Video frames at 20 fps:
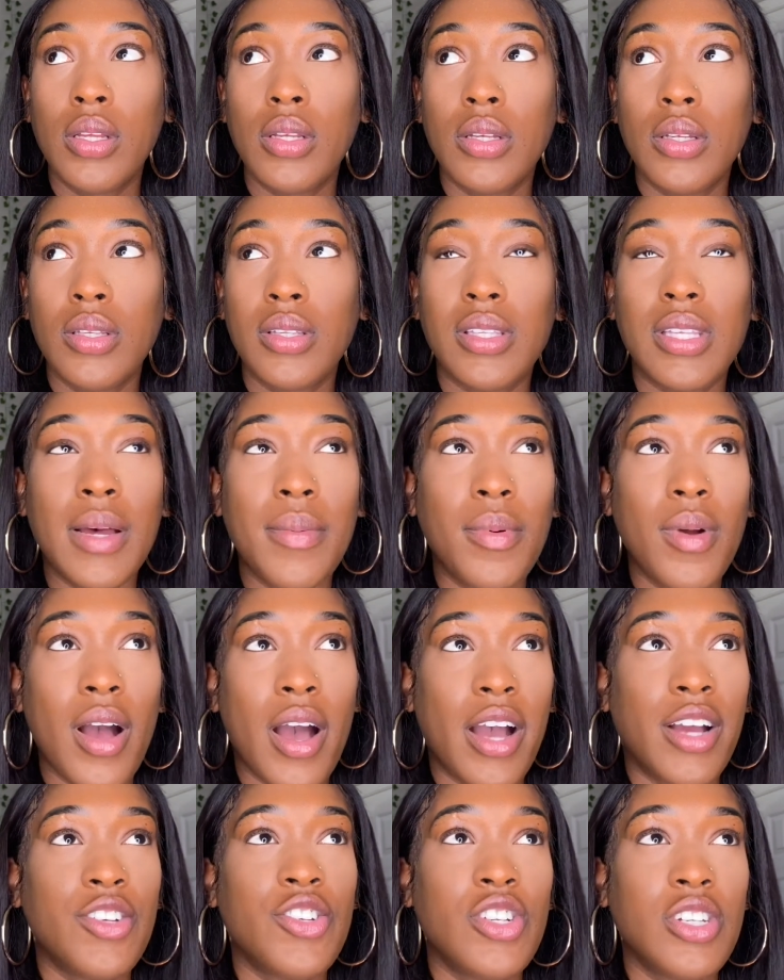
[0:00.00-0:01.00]

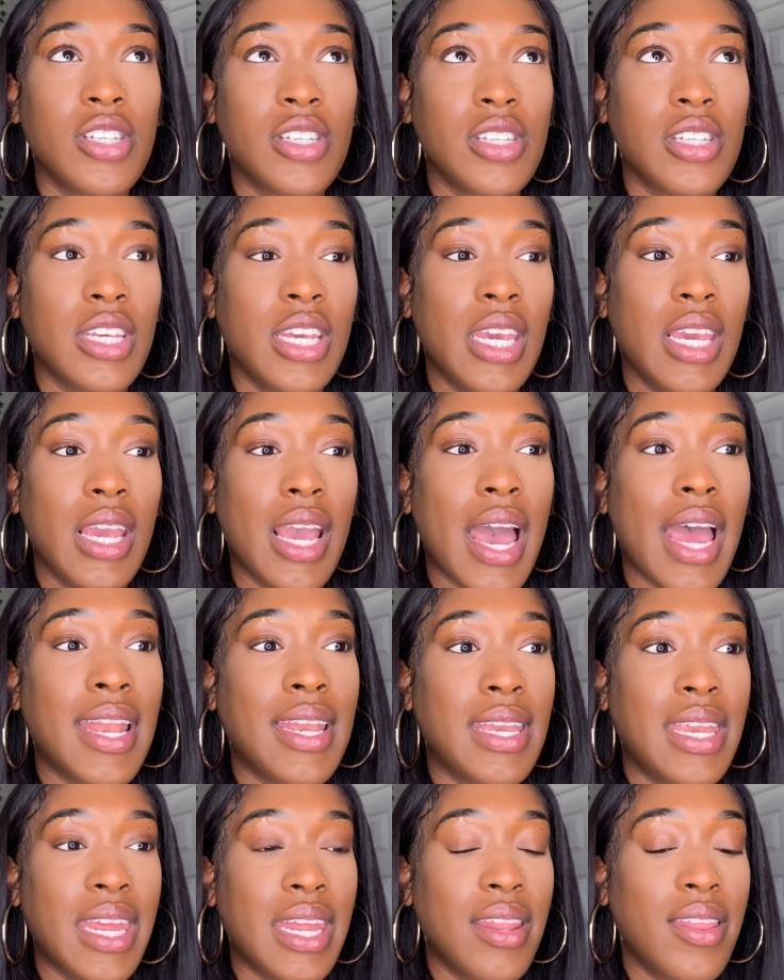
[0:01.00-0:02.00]
subconsciously, I
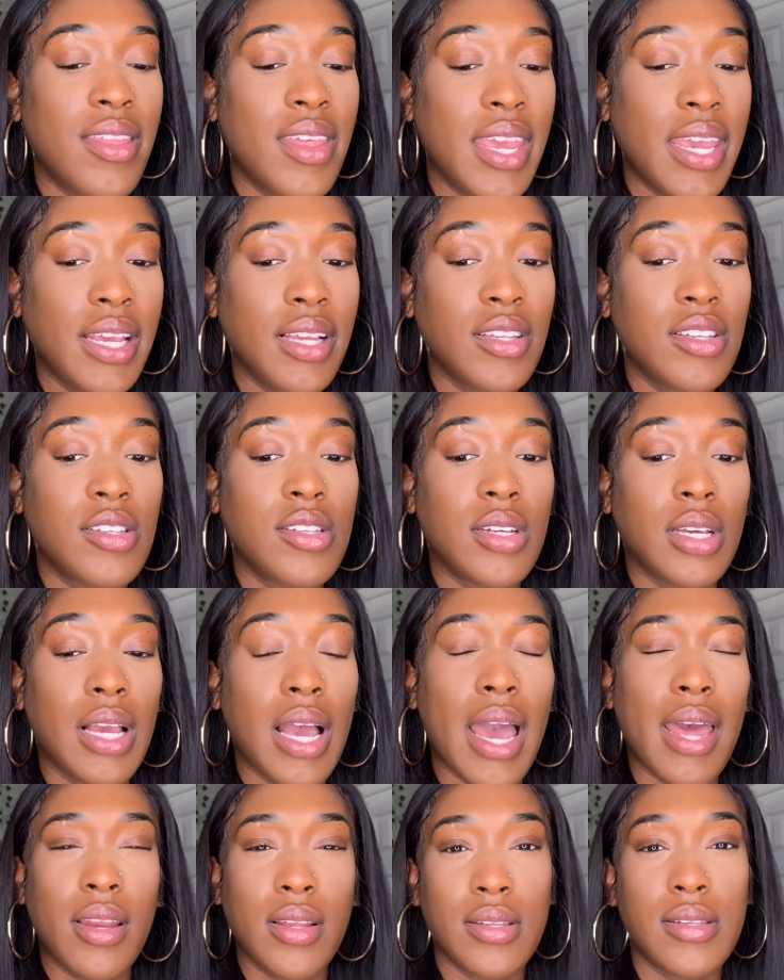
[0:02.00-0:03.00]
did things to
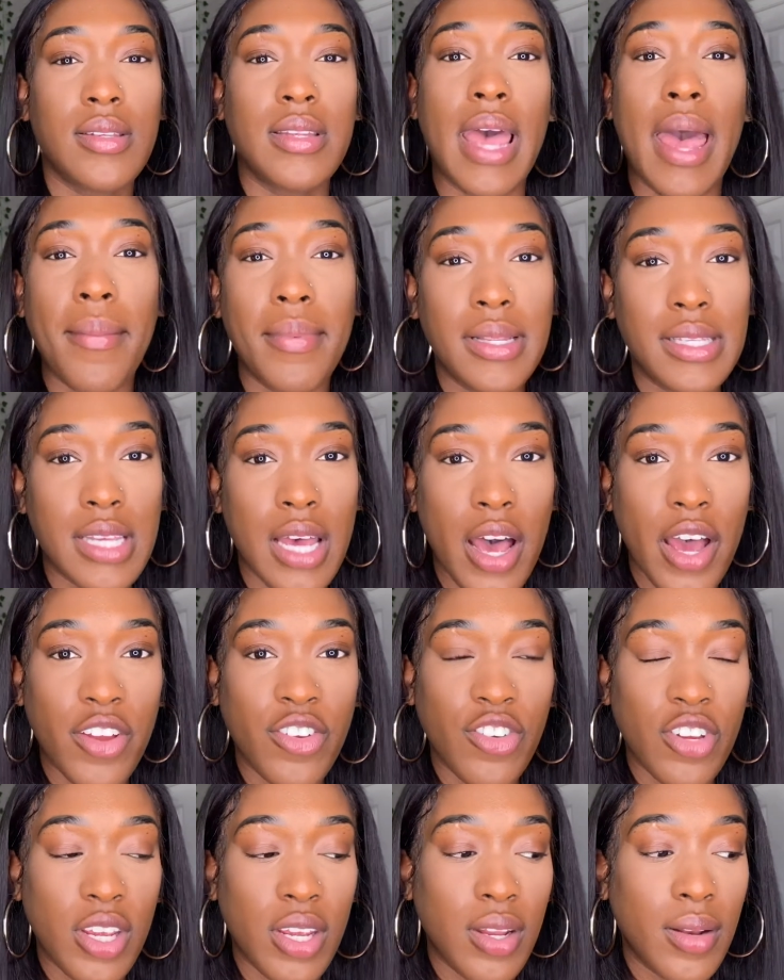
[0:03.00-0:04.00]
kind of
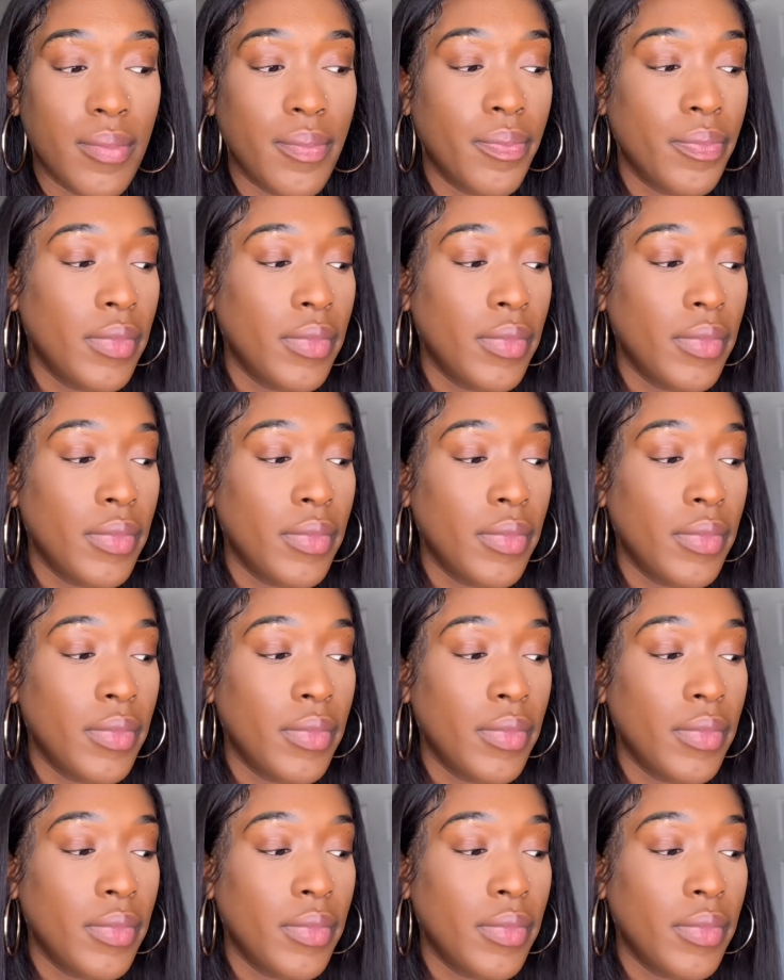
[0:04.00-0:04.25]
sabotage it.